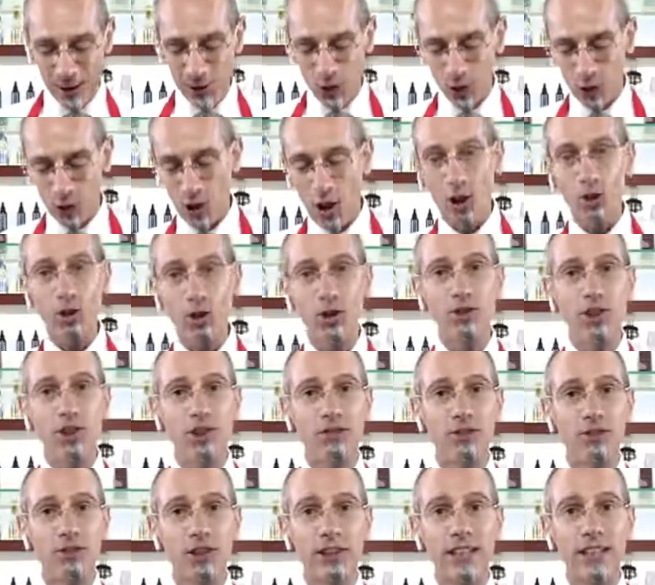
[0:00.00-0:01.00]
So
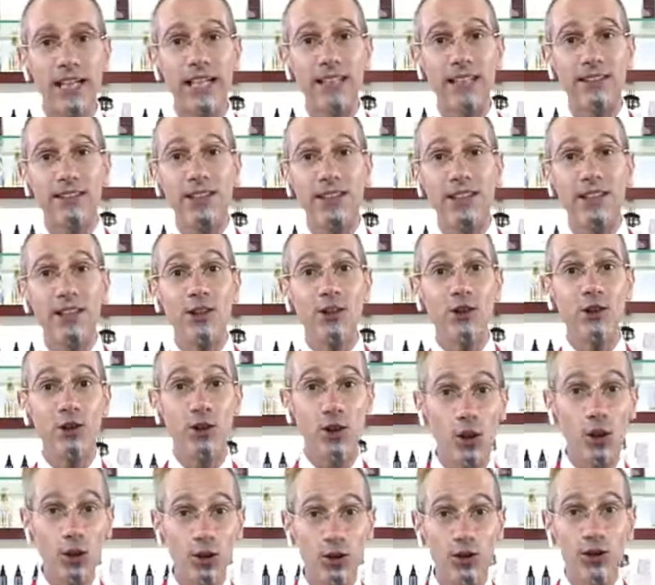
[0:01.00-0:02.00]
always don't forget,
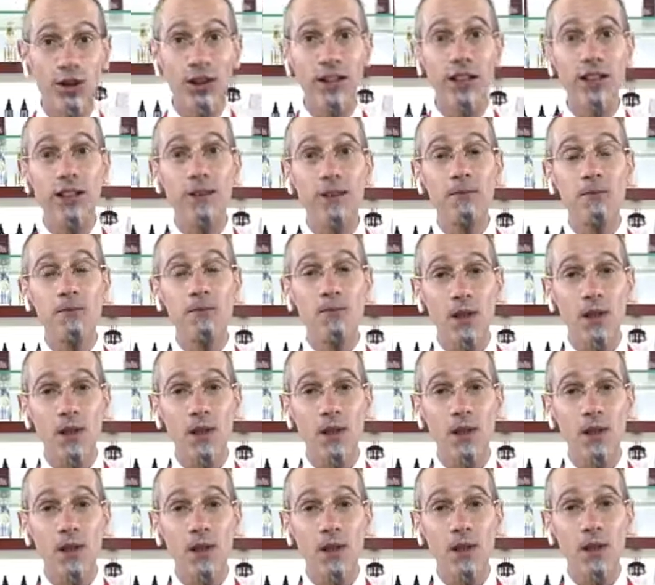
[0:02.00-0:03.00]
salty,
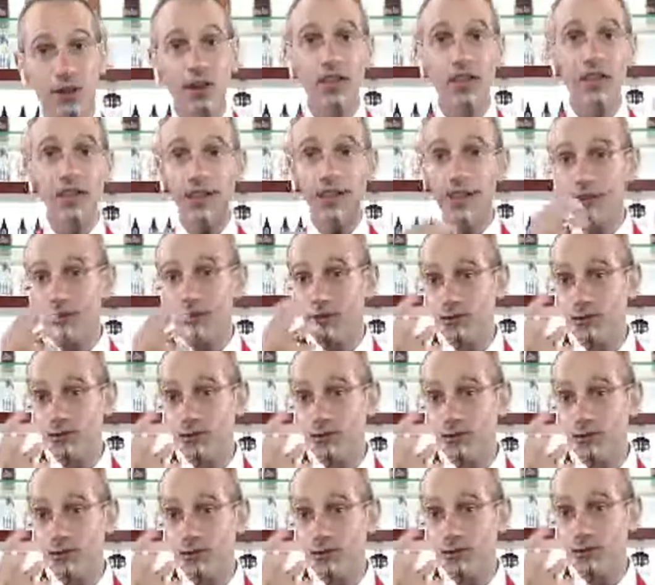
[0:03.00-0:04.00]
bitter,
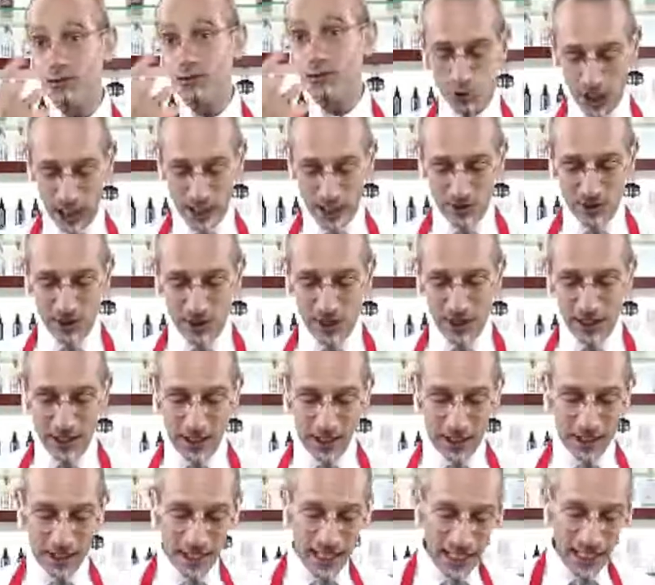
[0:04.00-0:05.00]
fresh,
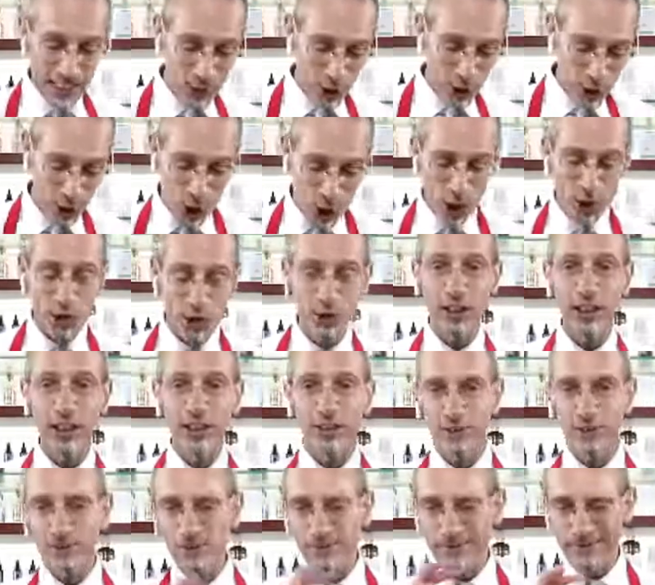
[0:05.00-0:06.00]
grassy, and the
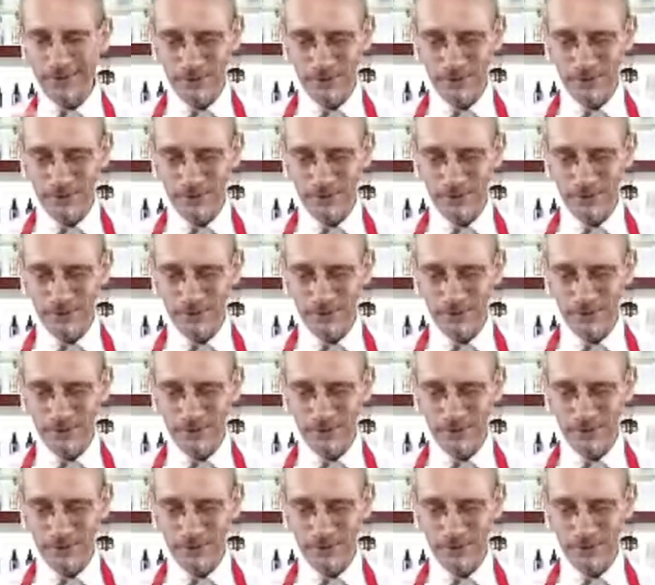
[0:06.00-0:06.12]
coconut